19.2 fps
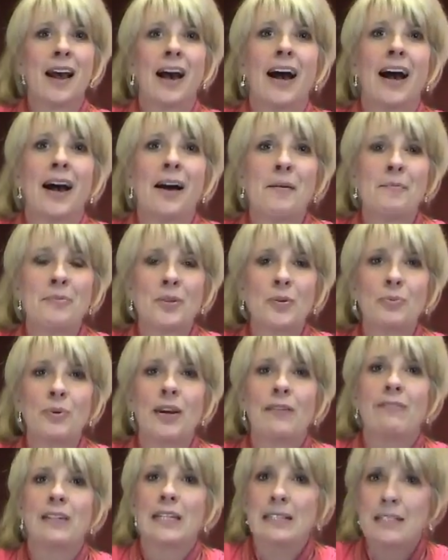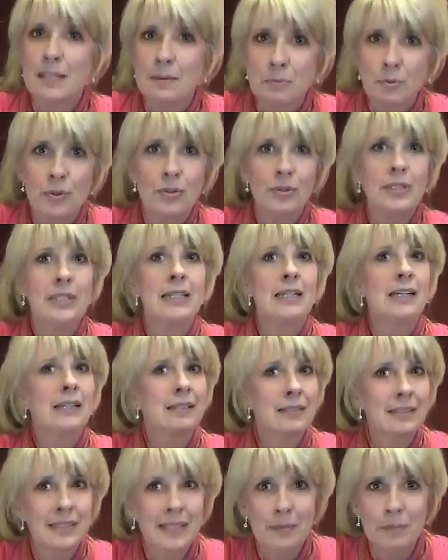Um, we have easy
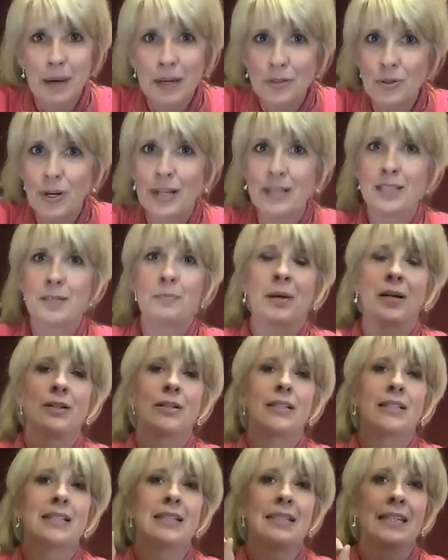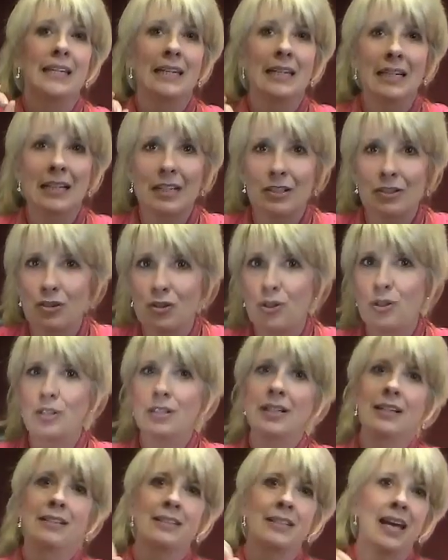bruising, semi transparent skin,
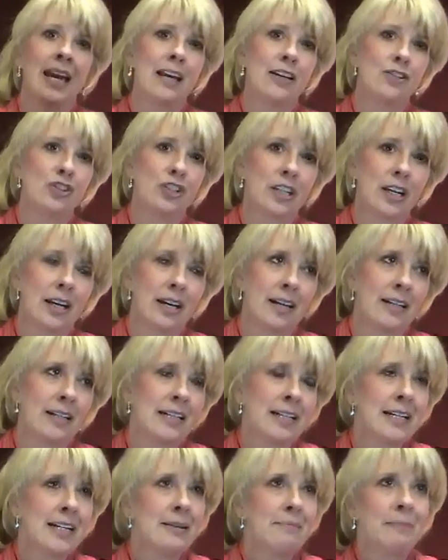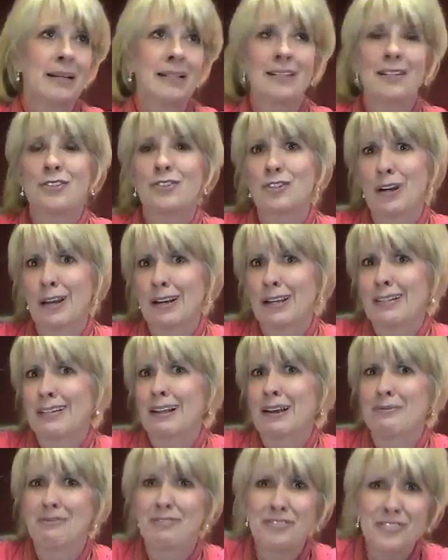dural ectasia. My sister had a
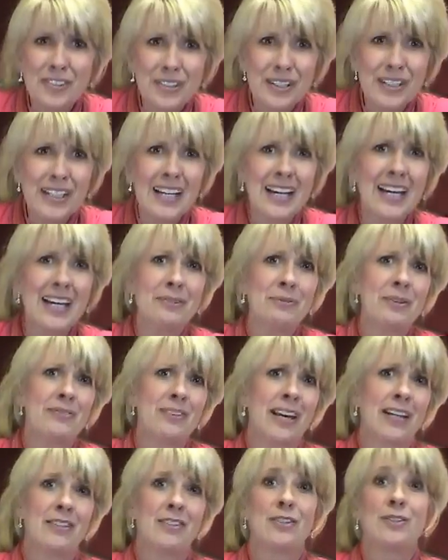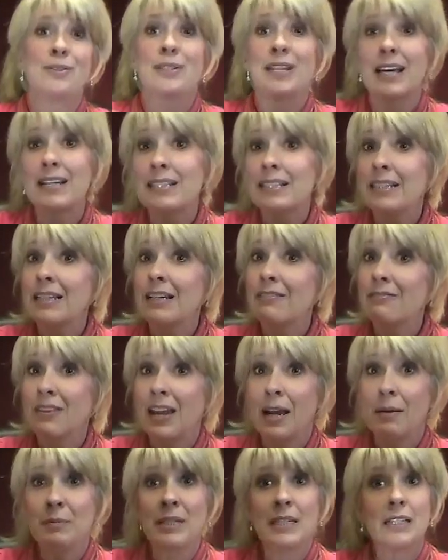club foot. We've had two deaths in the
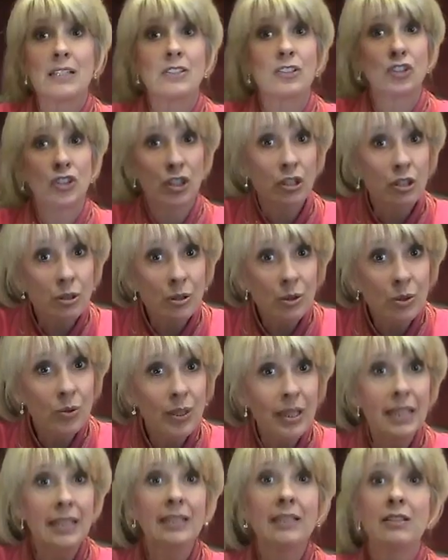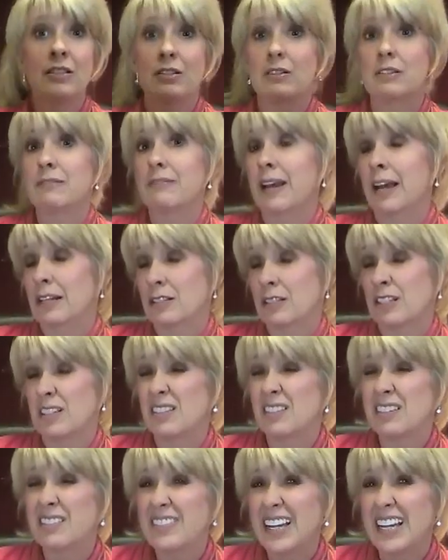family and children due to
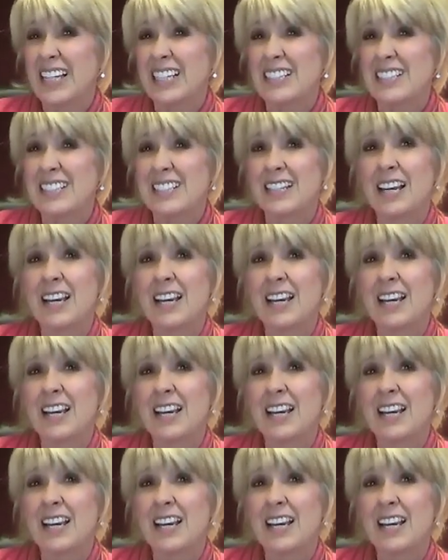vascular events.